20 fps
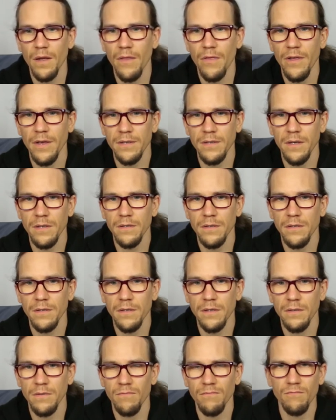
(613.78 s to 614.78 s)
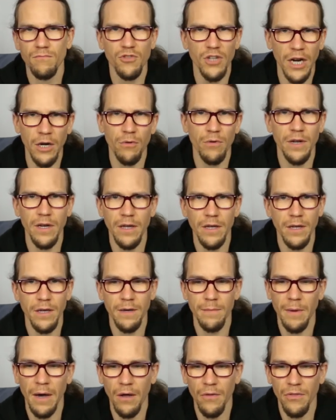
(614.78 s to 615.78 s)
This is generally
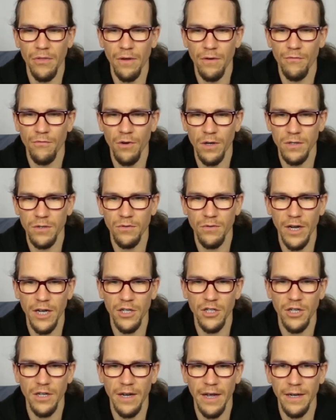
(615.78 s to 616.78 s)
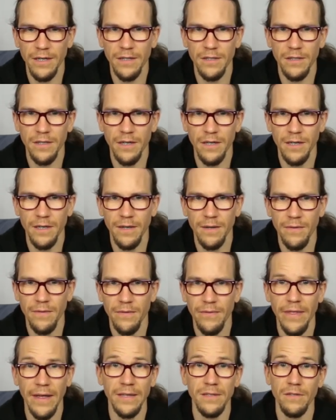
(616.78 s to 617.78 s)
about the frustration, and
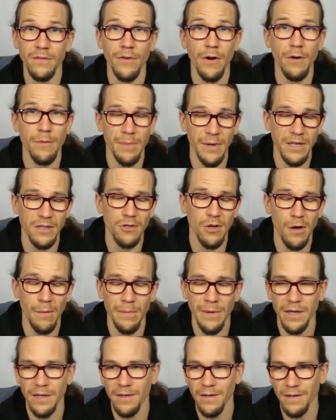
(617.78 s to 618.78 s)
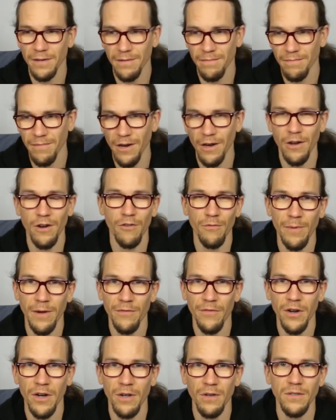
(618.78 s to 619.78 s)
that's a very big topic. A lot of
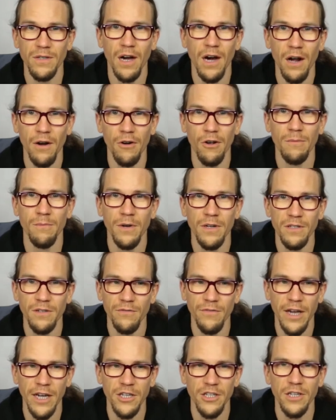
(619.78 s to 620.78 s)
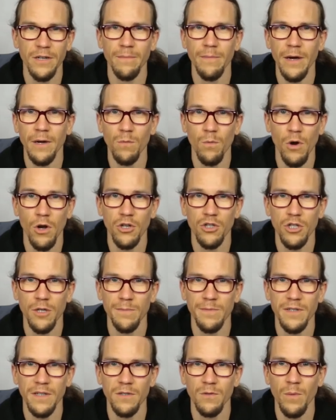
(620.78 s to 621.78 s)
my videos are on motivation in my
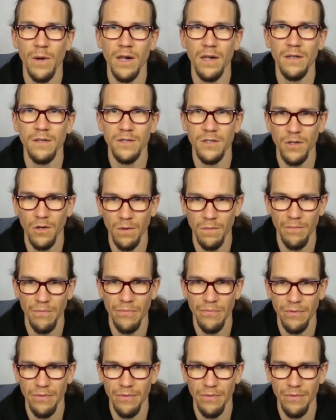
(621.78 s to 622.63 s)
workshops as well. So